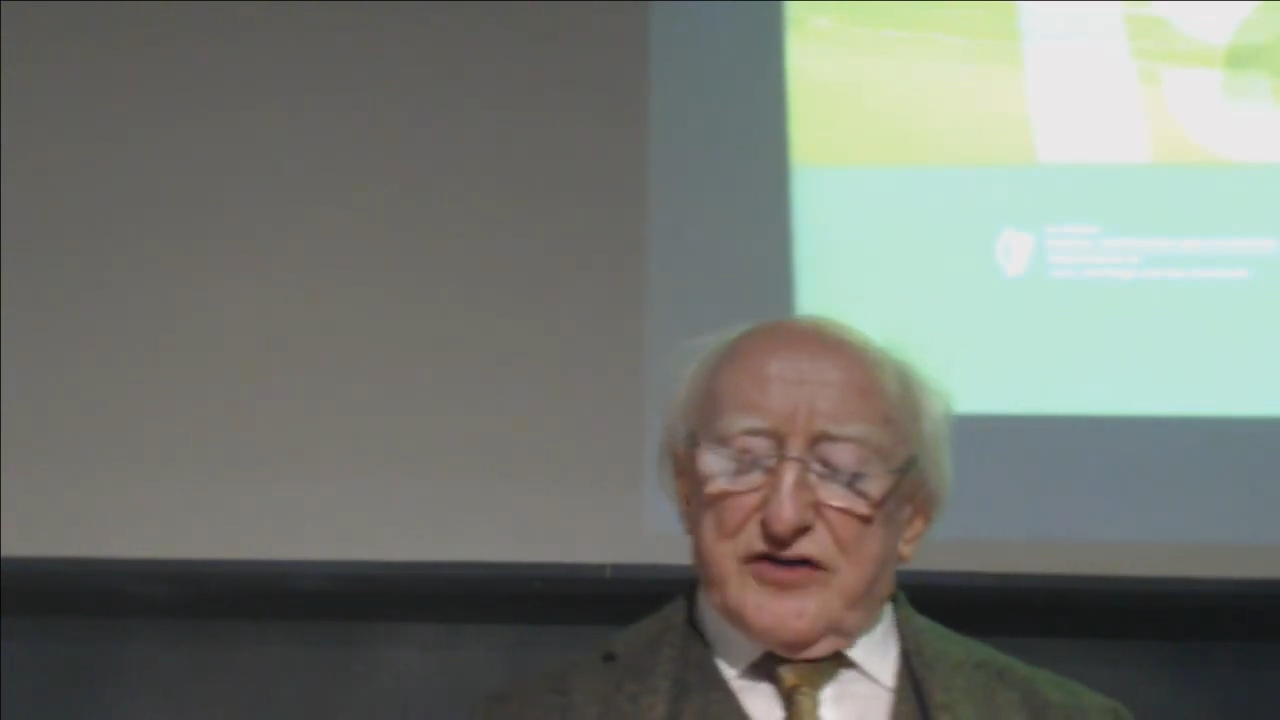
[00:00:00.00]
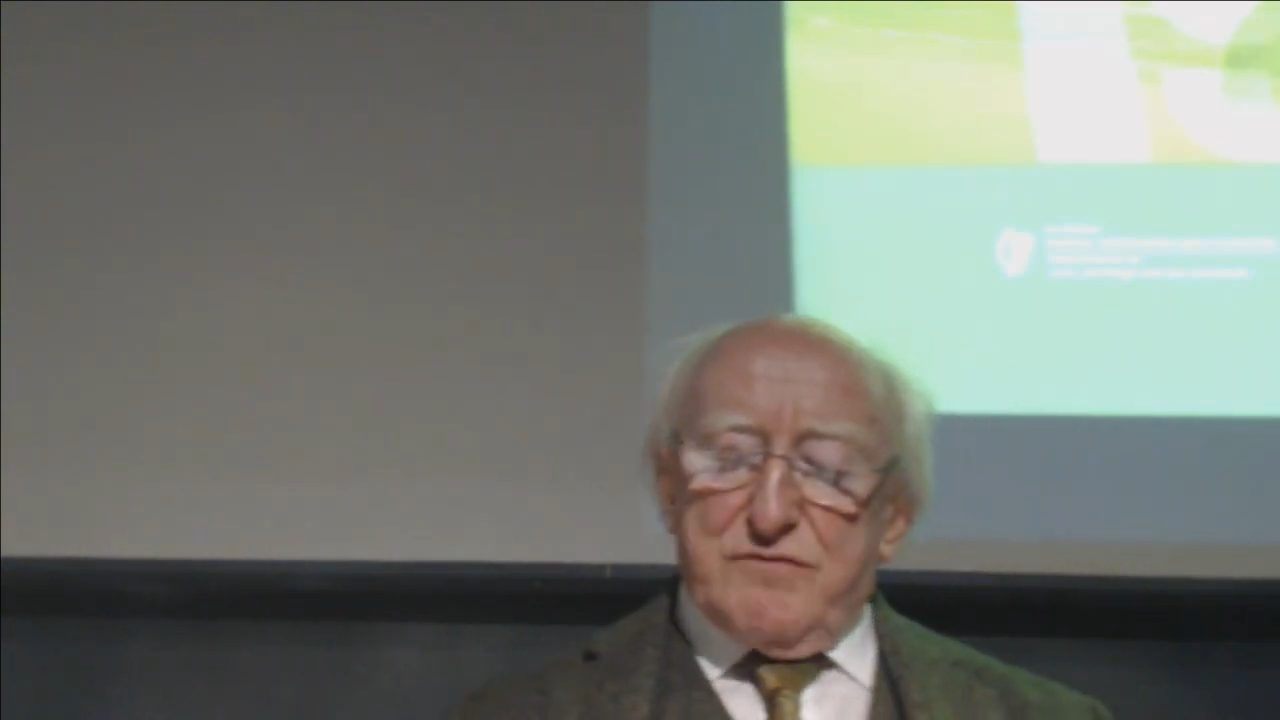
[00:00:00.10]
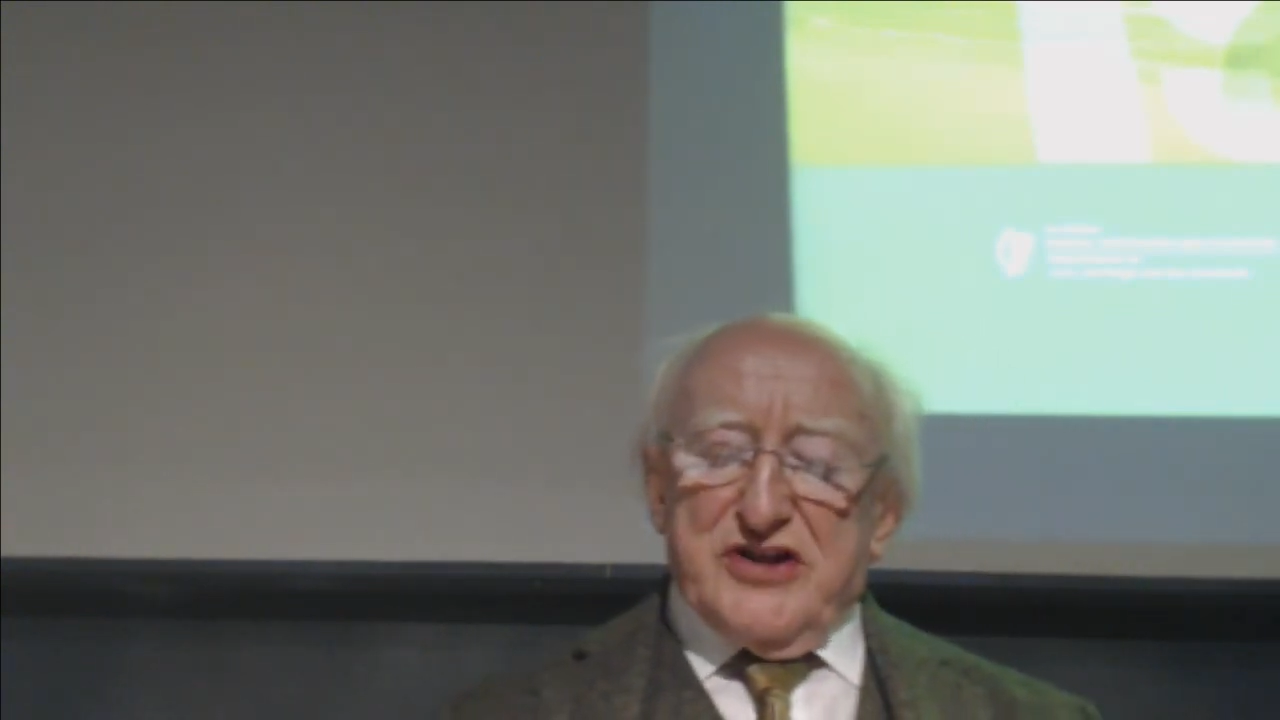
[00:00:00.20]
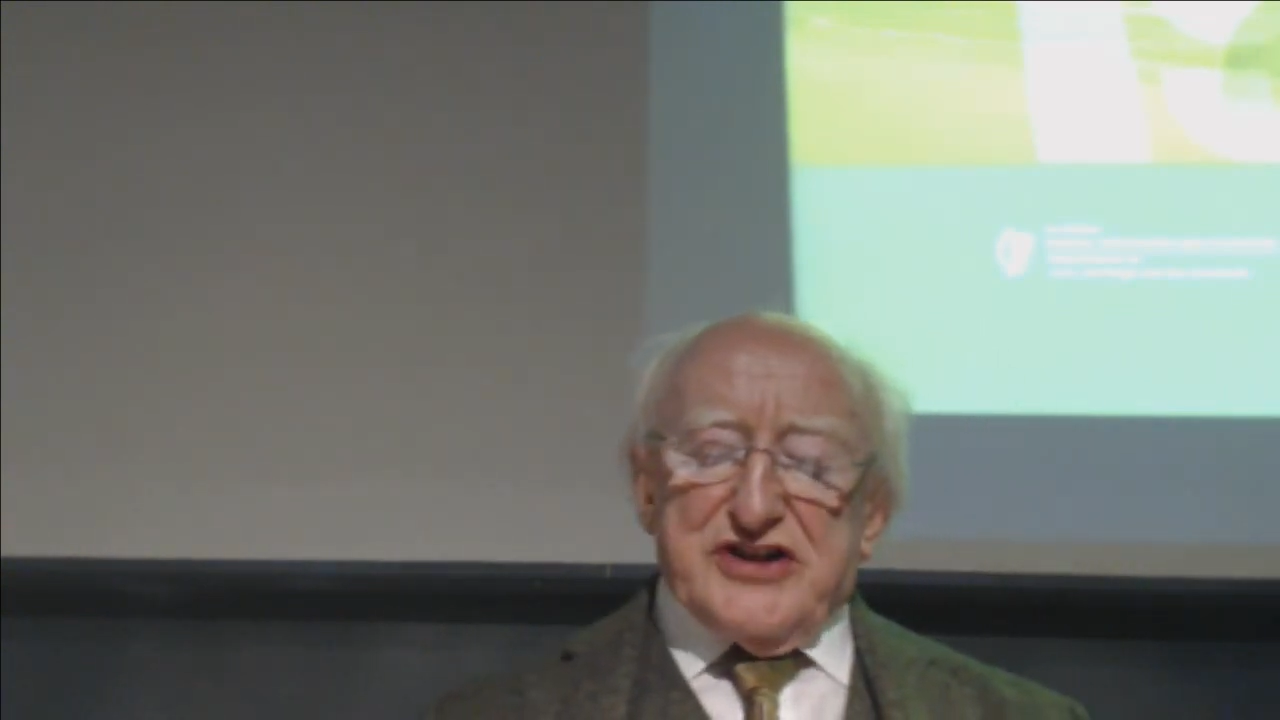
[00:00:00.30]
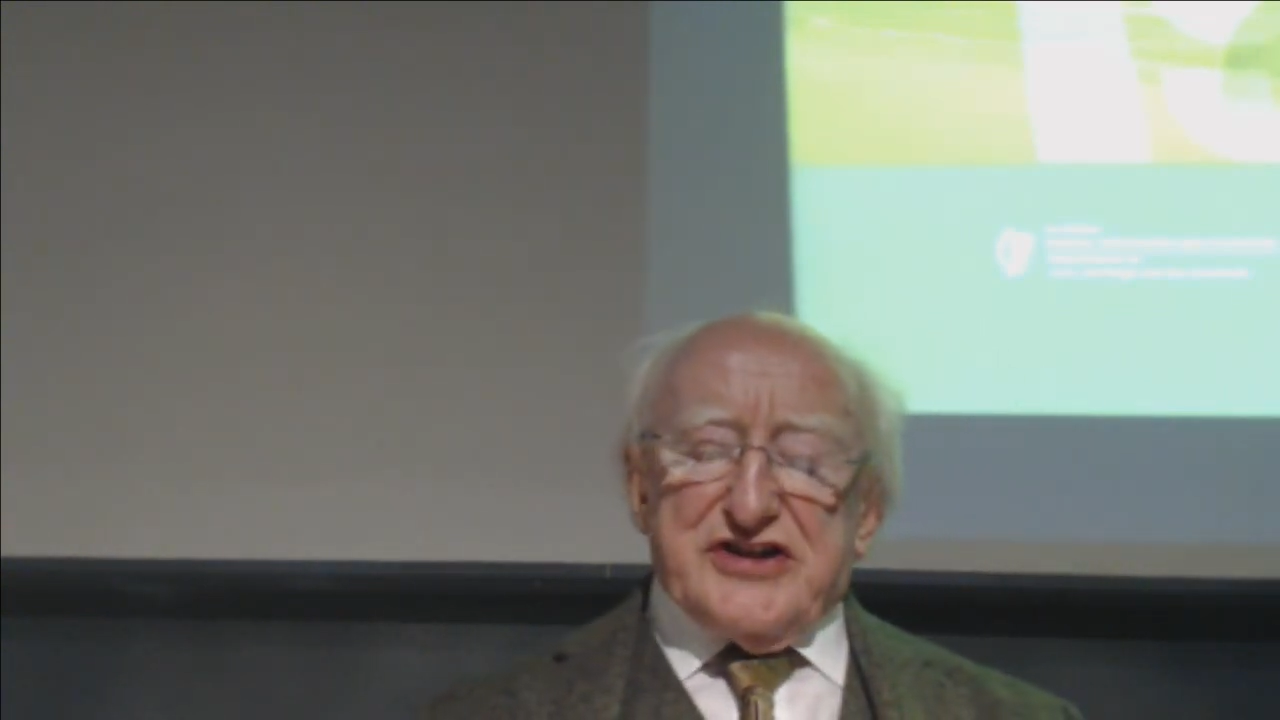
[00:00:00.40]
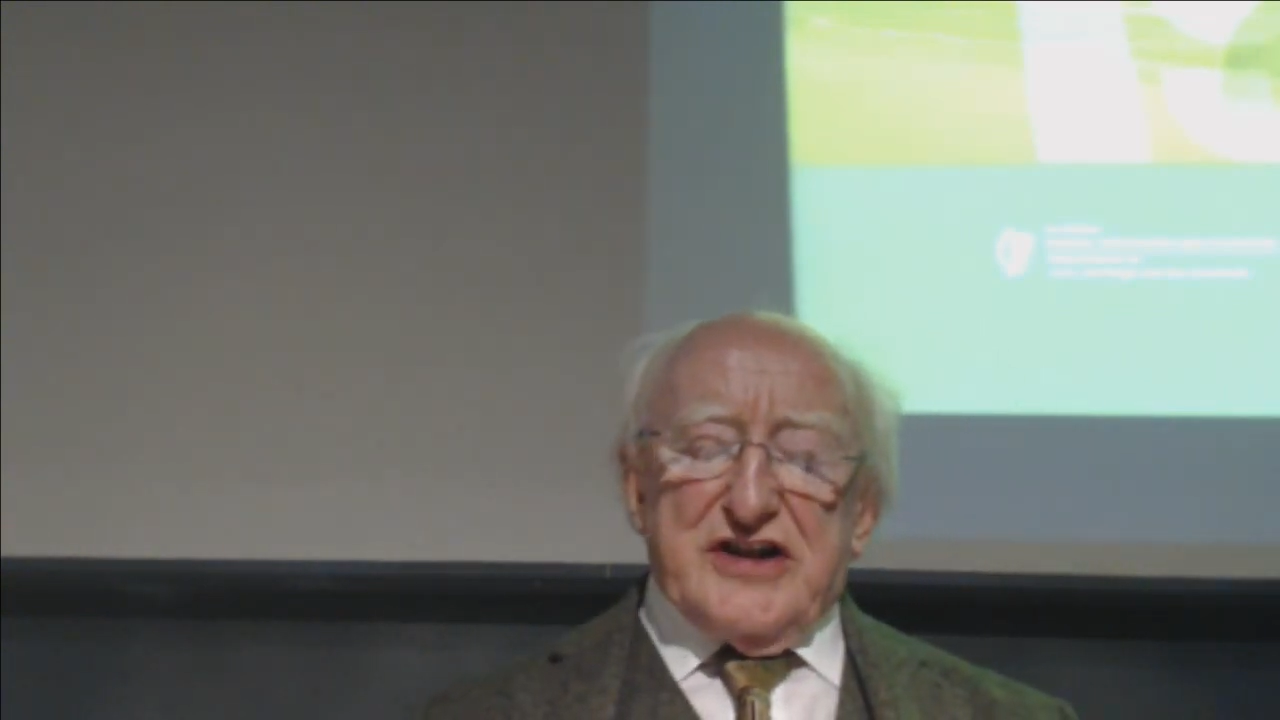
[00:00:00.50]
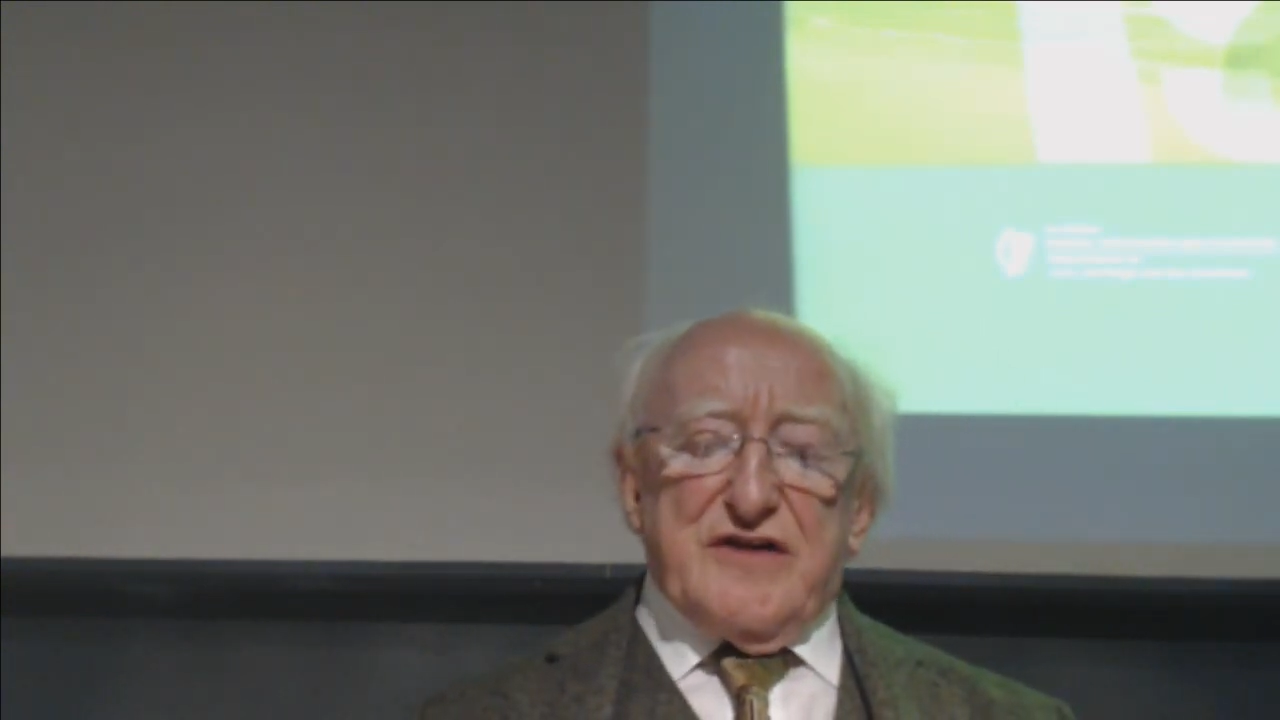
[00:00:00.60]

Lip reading: committed an